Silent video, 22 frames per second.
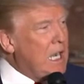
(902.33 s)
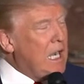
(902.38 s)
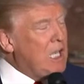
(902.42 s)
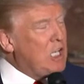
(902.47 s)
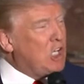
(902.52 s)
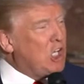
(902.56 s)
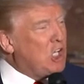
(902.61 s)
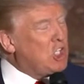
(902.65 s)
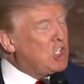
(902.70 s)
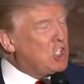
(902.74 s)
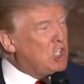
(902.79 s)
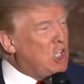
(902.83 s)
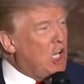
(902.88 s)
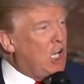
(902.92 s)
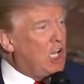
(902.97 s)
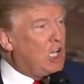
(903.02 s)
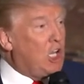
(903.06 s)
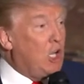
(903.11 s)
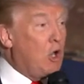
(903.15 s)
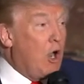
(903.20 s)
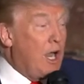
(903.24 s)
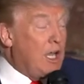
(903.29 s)
I just
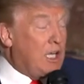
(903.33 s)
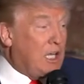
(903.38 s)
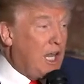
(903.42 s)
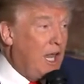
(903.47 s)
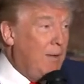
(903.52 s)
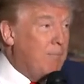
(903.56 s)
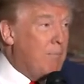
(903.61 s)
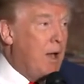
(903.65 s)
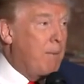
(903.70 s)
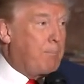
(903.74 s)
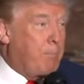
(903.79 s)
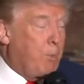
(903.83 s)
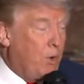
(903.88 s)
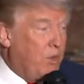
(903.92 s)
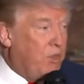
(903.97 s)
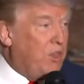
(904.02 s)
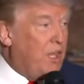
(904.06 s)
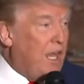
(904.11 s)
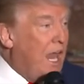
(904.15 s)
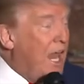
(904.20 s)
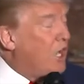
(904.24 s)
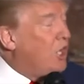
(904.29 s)
think, you know, I came up
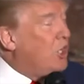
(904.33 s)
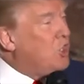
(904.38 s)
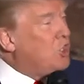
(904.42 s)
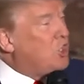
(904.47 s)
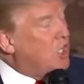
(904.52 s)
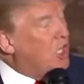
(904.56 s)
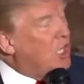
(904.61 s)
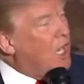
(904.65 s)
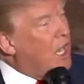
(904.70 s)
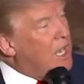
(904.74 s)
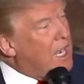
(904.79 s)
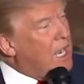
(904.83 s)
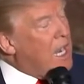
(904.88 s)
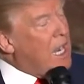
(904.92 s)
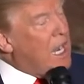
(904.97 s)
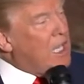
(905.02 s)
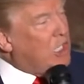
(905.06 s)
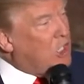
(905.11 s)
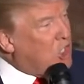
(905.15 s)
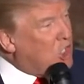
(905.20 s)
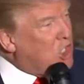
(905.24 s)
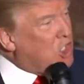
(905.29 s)
with the energy, and
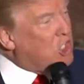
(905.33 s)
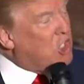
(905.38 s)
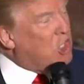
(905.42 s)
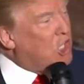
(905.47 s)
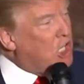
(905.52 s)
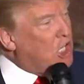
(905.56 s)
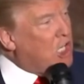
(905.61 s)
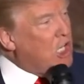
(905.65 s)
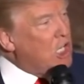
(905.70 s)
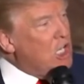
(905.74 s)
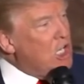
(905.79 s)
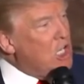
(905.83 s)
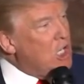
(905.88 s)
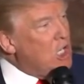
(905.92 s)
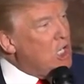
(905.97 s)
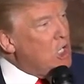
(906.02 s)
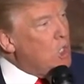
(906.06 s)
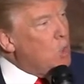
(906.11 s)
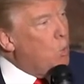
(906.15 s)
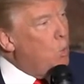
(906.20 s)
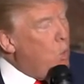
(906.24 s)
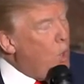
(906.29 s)
I just think
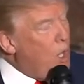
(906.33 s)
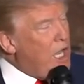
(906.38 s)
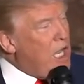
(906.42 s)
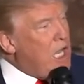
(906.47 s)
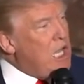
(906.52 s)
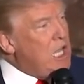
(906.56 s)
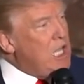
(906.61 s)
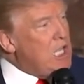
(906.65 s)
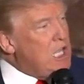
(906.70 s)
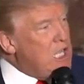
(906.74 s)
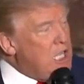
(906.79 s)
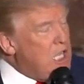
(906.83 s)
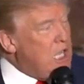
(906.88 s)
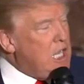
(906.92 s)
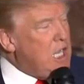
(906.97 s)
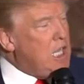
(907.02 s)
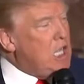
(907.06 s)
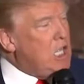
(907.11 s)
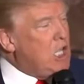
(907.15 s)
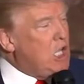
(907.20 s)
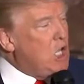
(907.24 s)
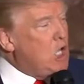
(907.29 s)
we
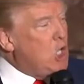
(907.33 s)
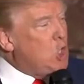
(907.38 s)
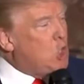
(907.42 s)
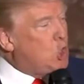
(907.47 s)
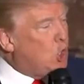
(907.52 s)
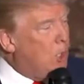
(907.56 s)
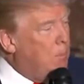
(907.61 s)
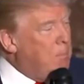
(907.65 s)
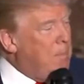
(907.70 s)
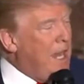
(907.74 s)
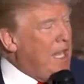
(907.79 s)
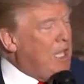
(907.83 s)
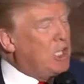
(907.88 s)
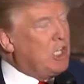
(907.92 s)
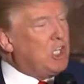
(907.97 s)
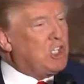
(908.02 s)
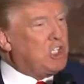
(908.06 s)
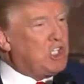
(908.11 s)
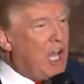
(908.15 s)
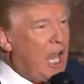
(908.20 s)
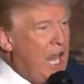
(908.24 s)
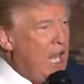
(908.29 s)
need
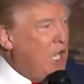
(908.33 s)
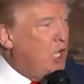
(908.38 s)
tremendous